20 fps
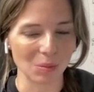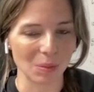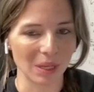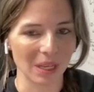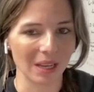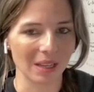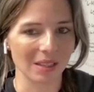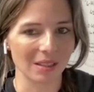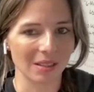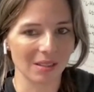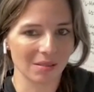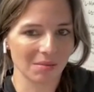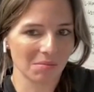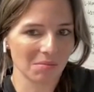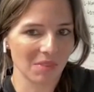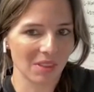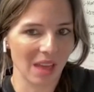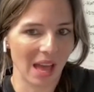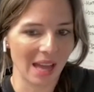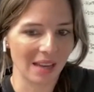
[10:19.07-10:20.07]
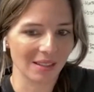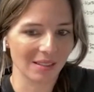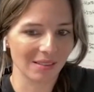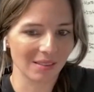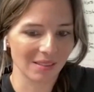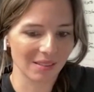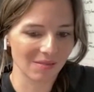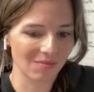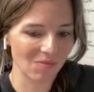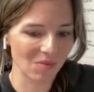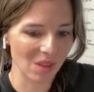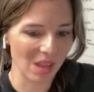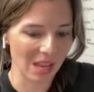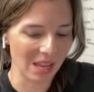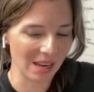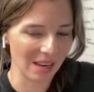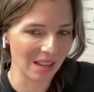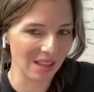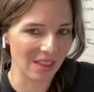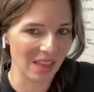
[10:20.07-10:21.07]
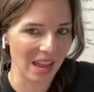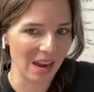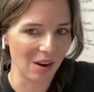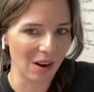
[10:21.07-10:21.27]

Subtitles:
because they